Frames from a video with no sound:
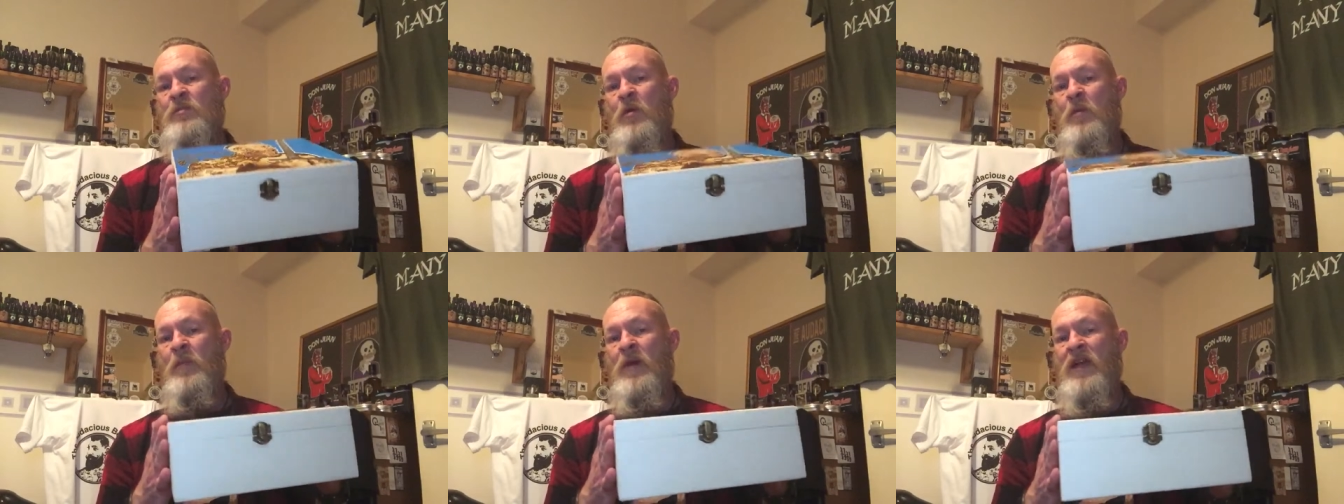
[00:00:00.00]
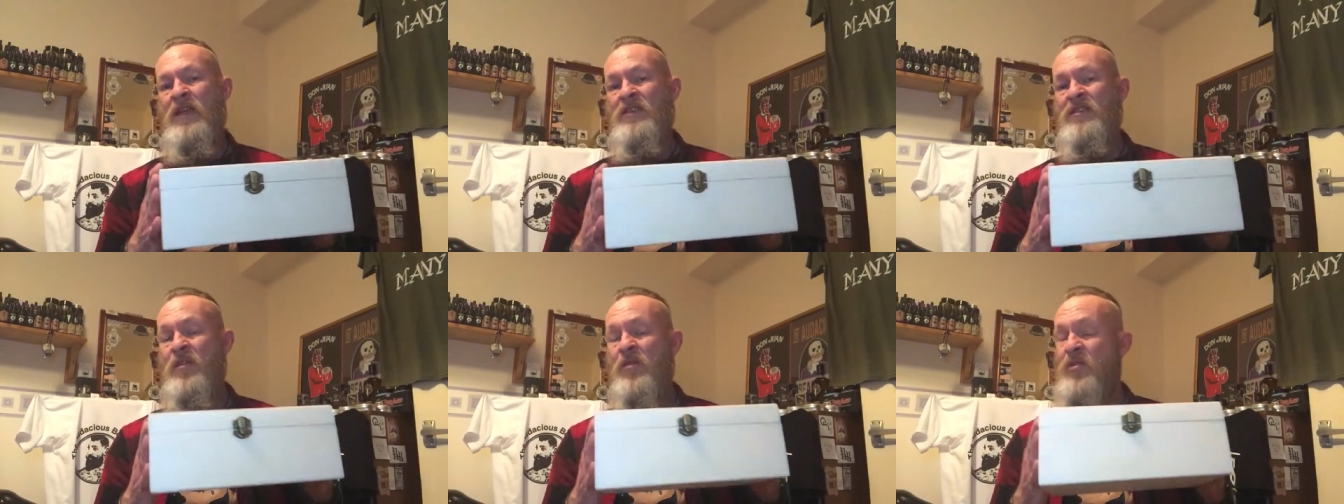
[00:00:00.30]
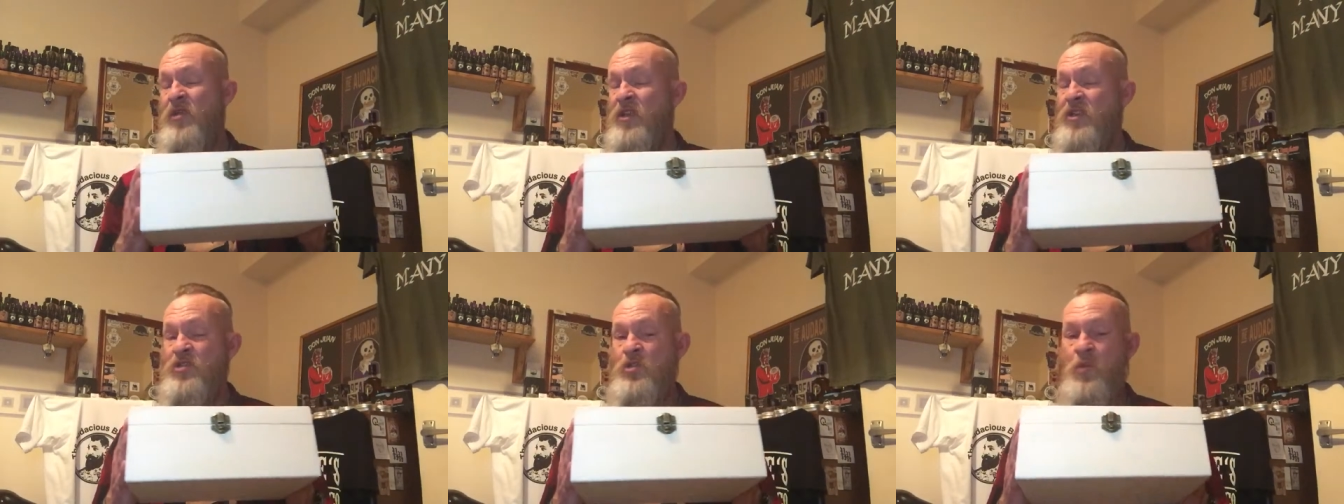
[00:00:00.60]
some amazing
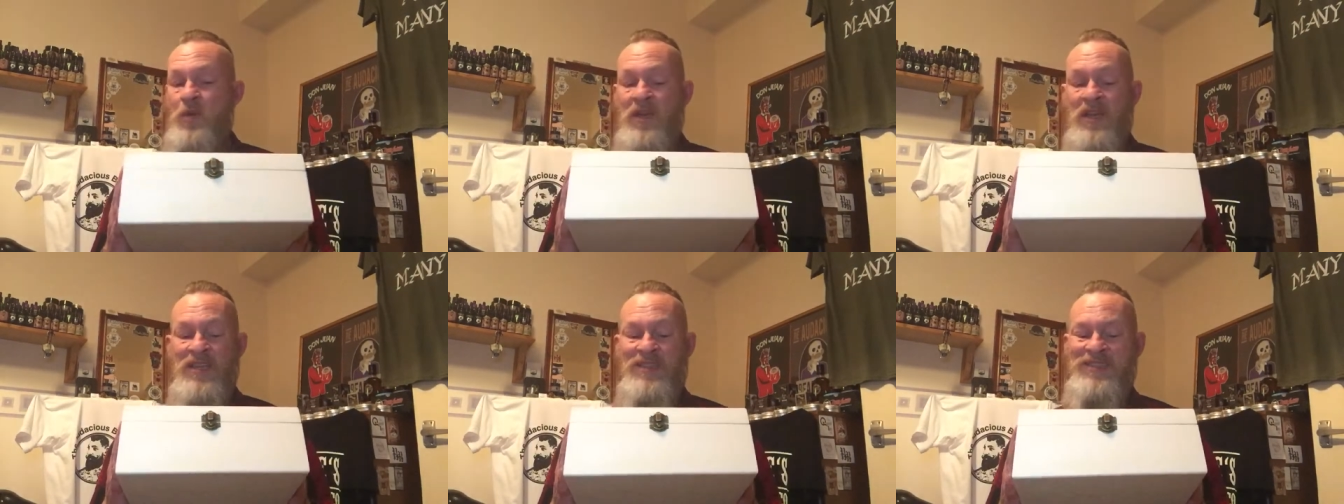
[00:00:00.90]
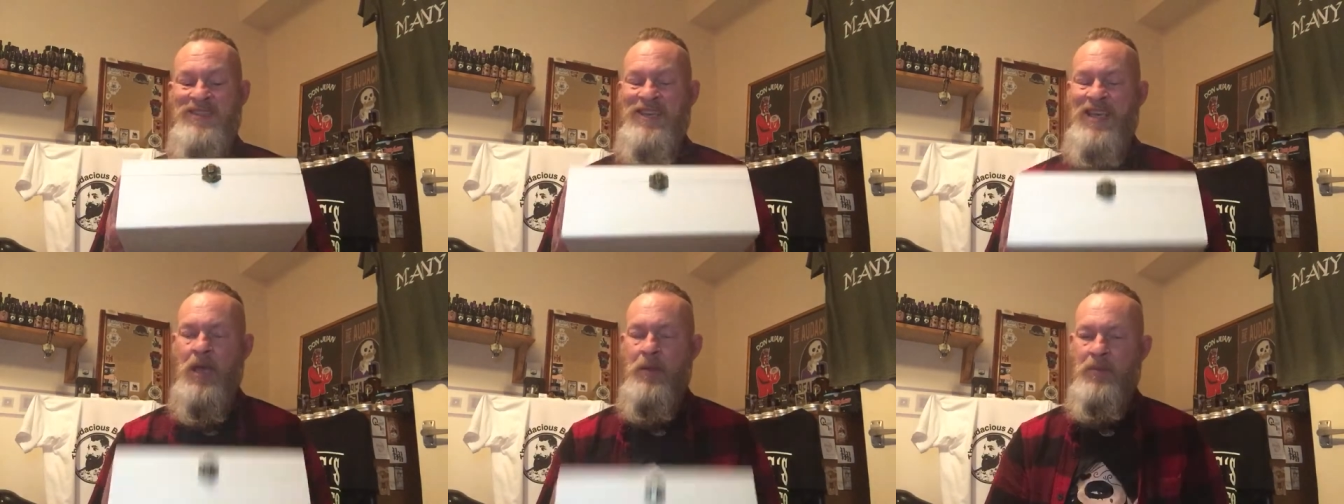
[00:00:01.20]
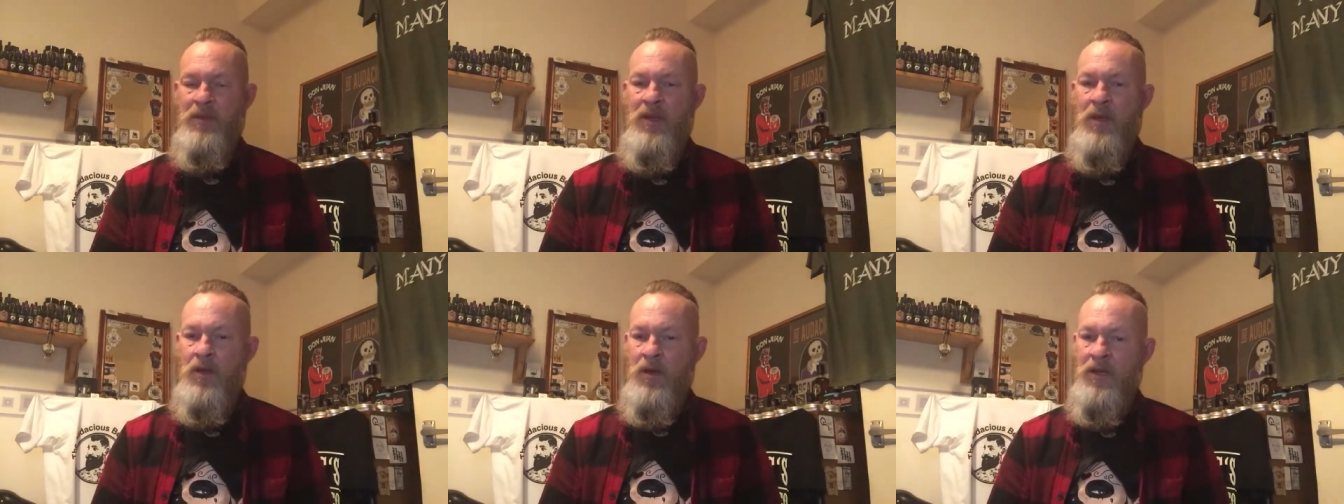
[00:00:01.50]
things that we need to
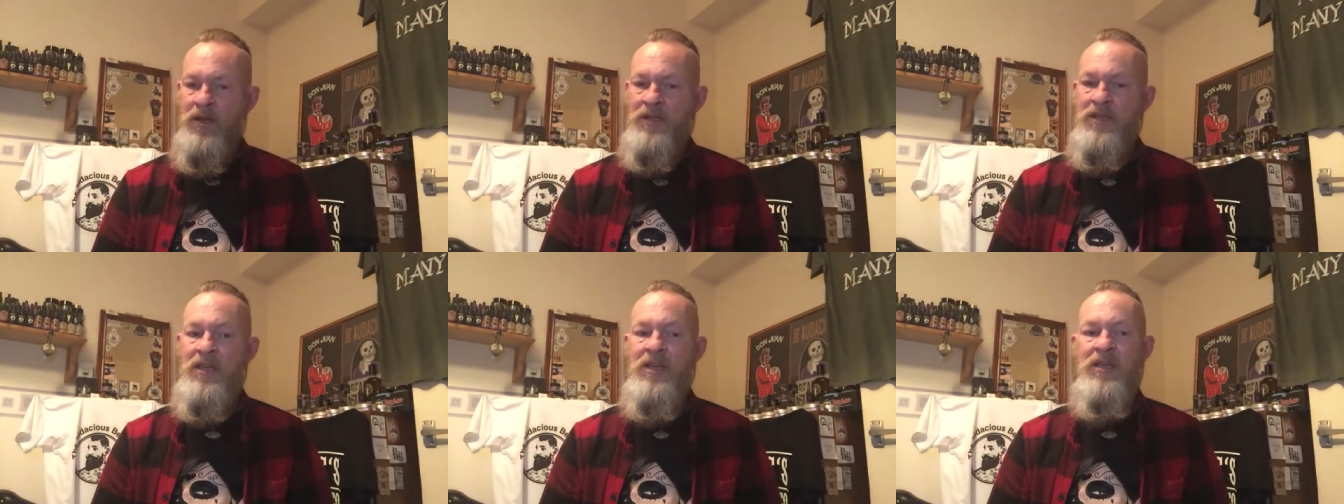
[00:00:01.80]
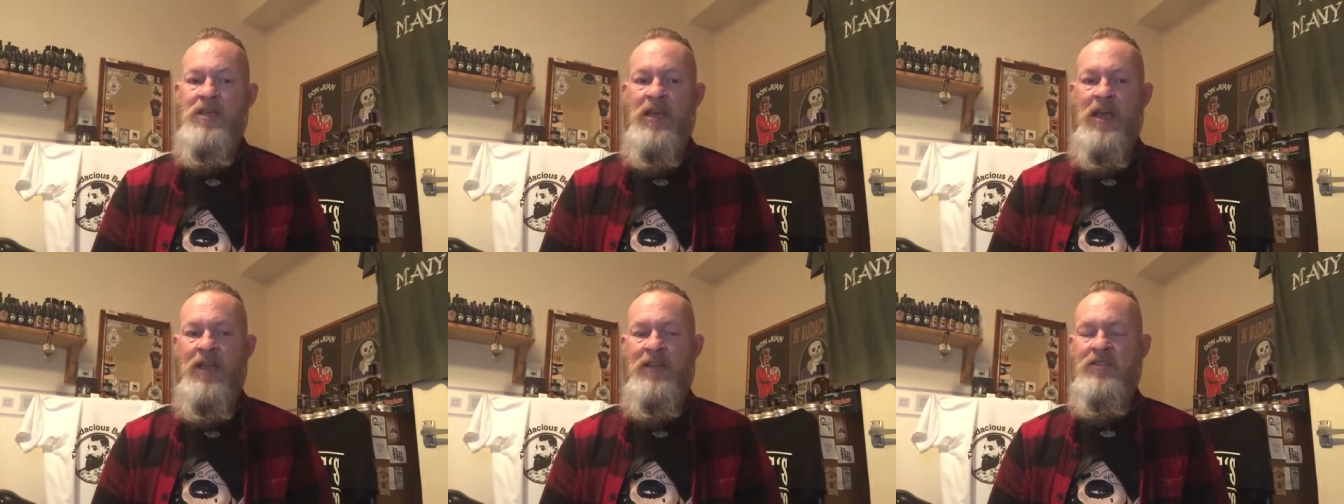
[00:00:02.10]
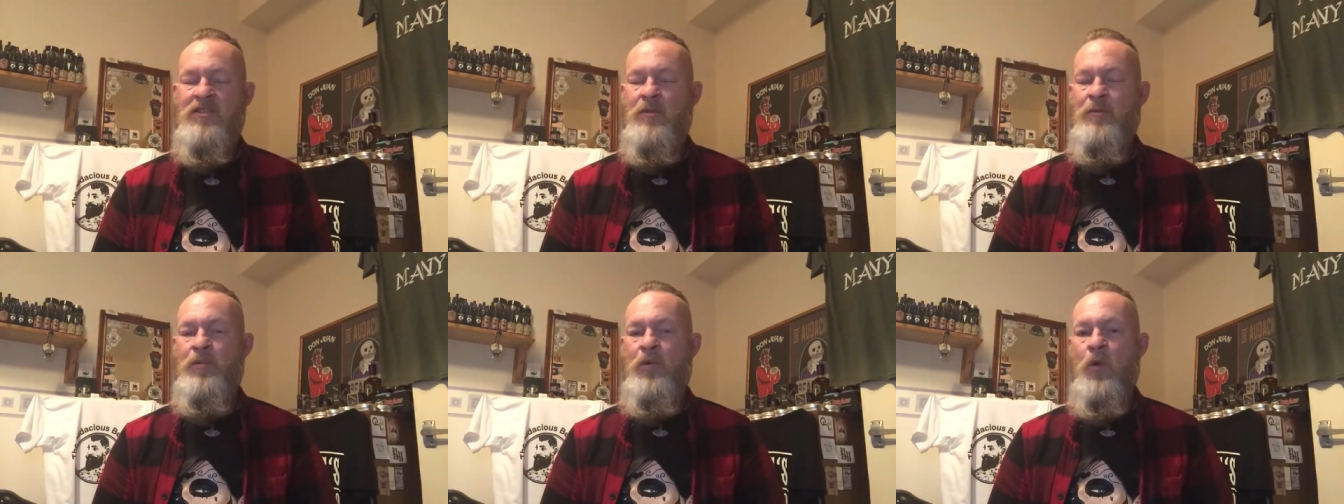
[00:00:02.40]
get behind
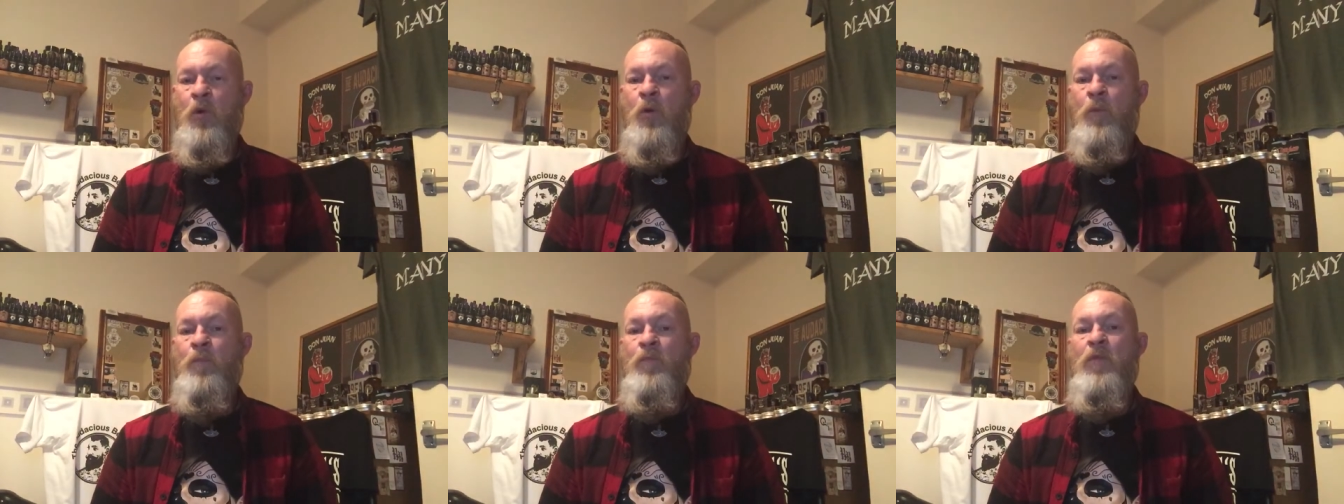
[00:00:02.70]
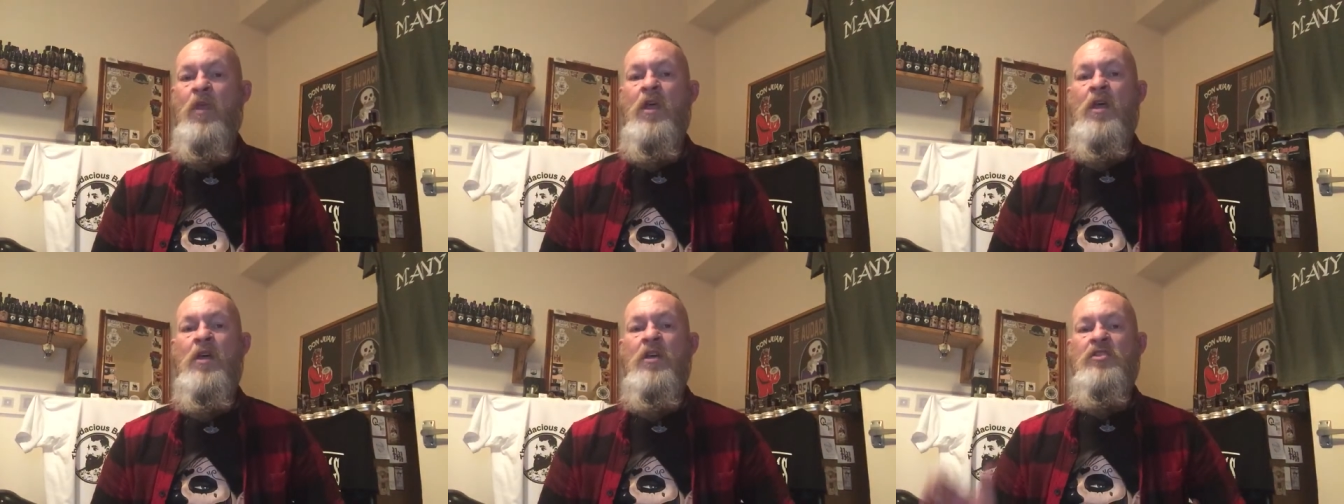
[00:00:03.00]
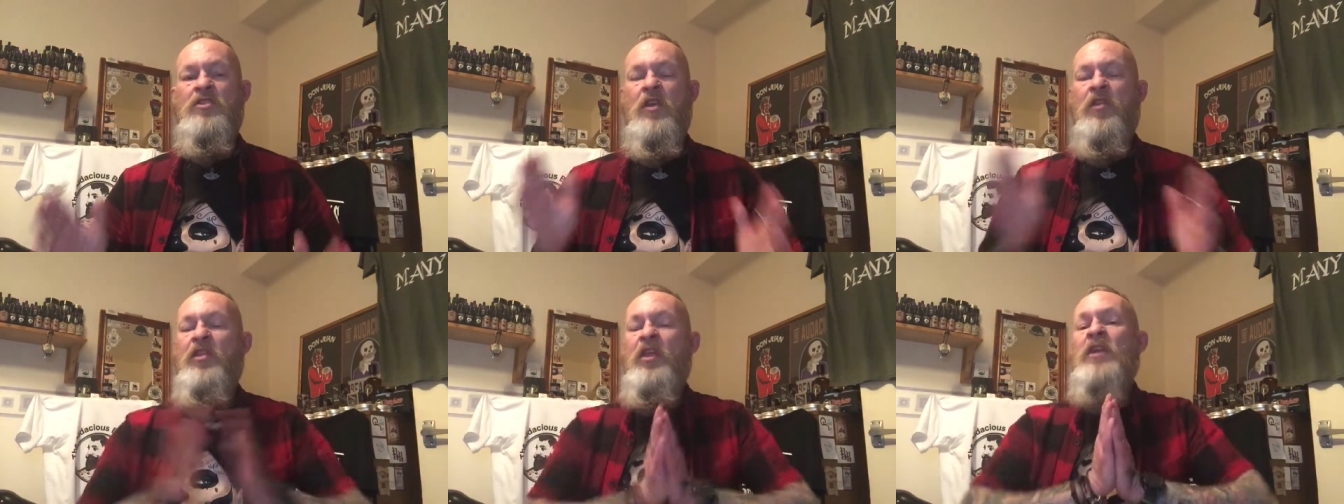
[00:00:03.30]
and support.
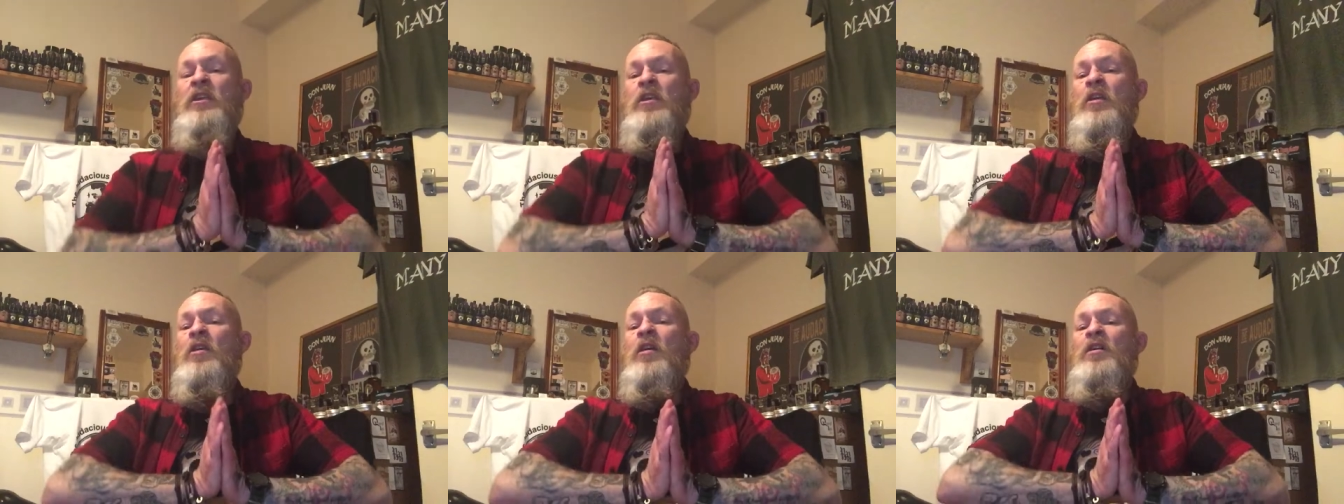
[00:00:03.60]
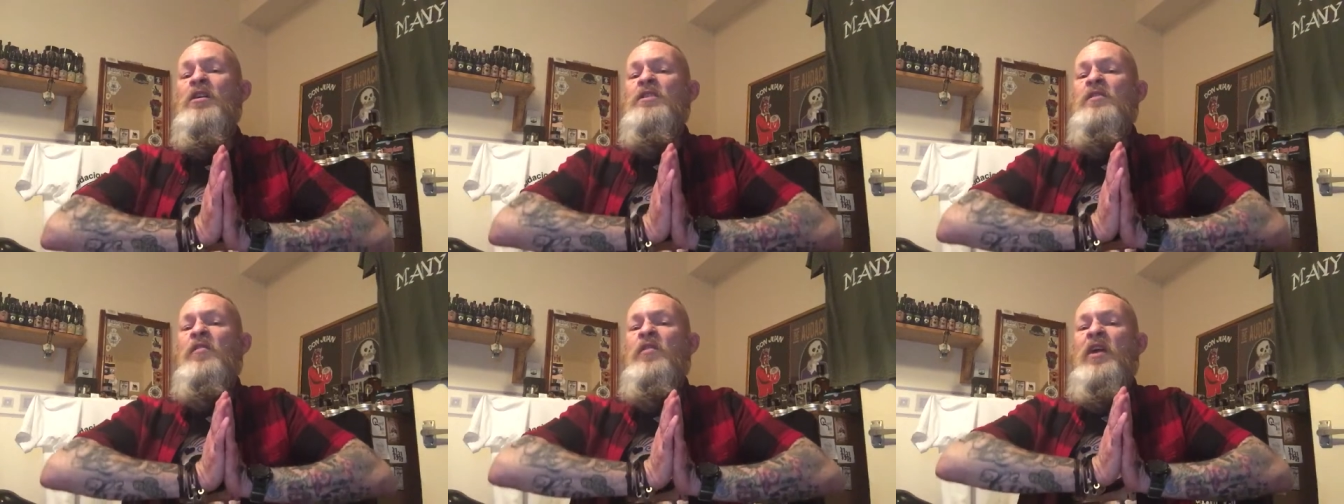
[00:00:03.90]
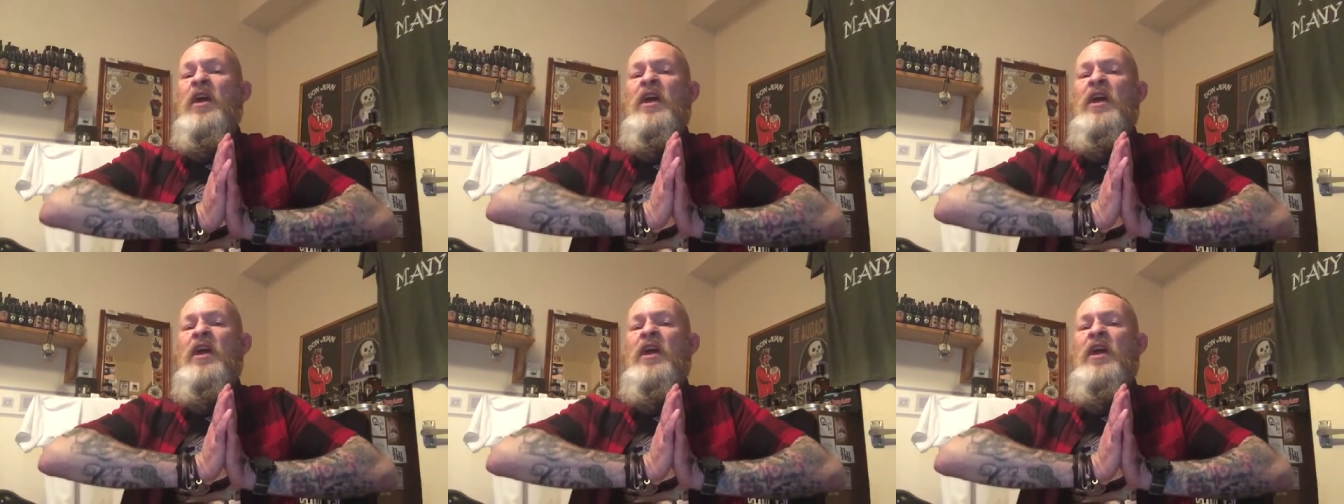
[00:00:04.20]
So thank you guys for